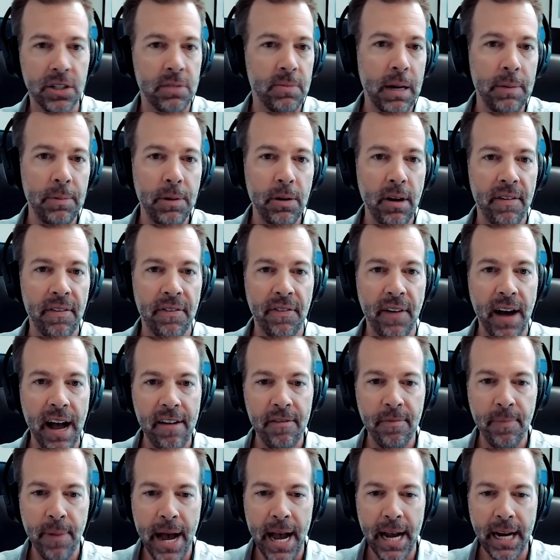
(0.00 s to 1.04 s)
Maybe you have
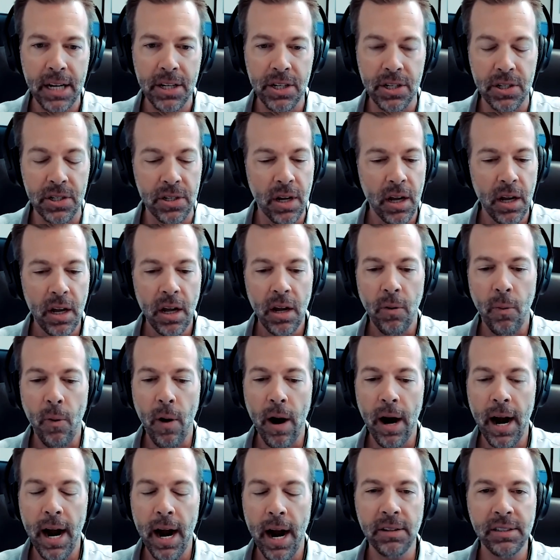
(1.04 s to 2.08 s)
5 packages,
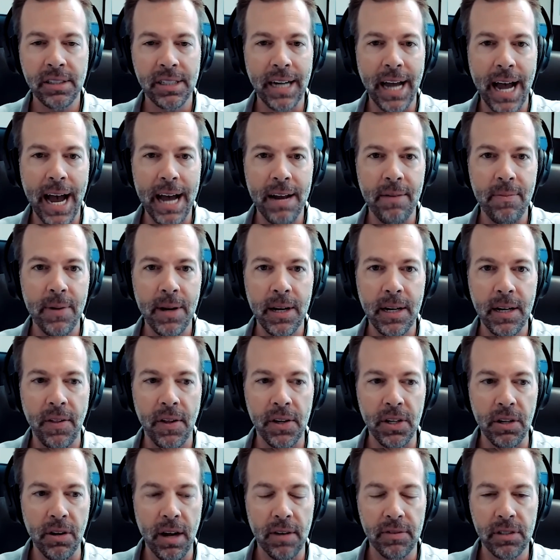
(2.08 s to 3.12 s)
warehouse and admin, and then
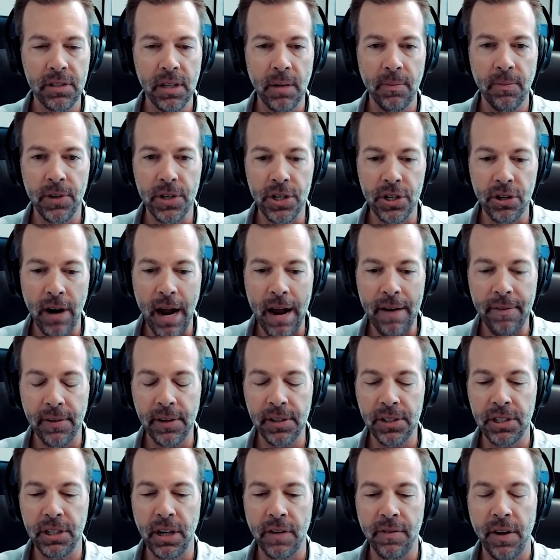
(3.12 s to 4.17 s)
you have some for drivers
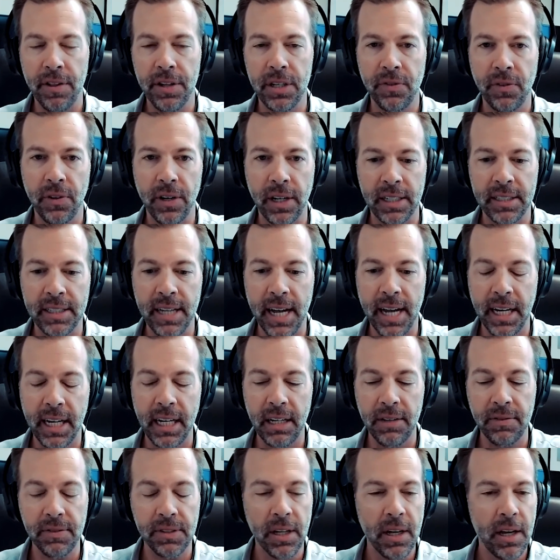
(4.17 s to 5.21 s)
and you have others for
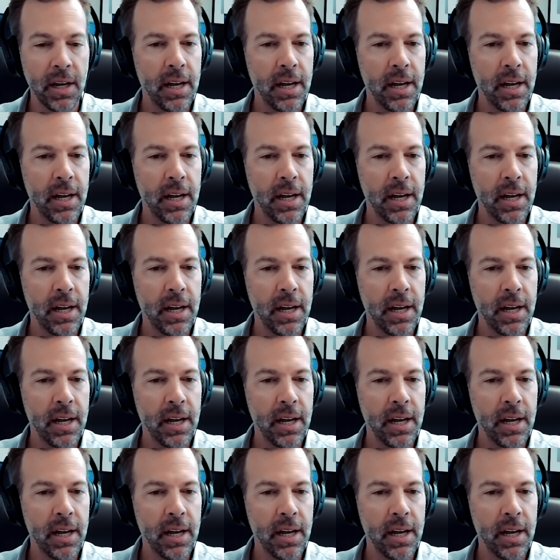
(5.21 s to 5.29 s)
executives,